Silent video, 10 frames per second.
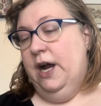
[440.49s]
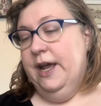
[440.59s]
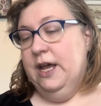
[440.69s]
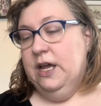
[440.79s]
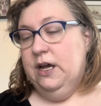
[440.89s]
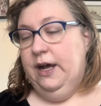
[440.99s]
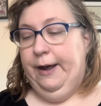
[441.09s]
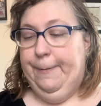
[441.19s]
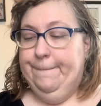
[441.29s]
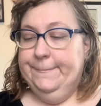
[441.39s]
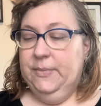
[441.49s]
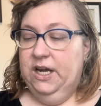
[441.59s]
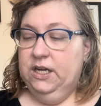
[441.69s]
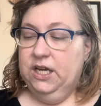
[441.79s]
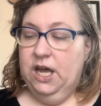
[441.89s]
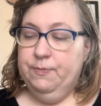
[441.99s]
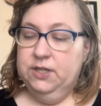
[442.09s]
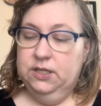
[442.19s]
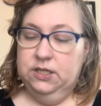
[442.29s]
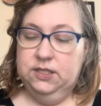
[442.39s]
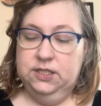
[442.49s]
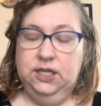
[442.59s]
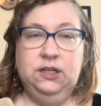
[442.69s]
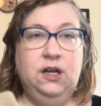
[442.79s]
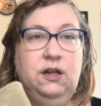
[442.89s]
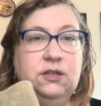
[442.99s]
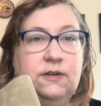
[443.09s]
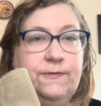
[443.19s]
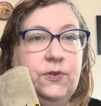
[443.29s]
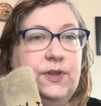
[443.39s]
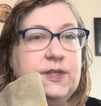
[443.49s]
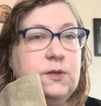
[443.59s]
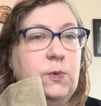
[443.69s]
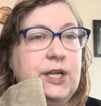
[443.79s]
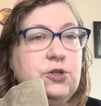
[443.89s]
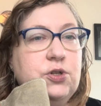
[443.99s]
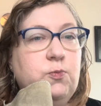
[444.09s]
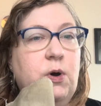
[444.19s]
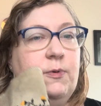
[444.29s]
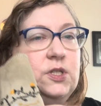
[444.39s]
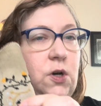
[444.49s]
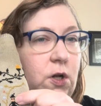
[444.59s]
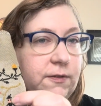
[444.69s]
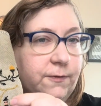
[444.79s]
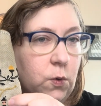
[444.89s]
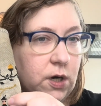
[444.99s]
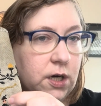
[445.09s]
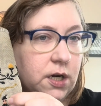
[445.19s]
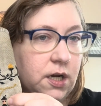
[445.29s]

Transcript: I kept the skin color for this witch, what was called for.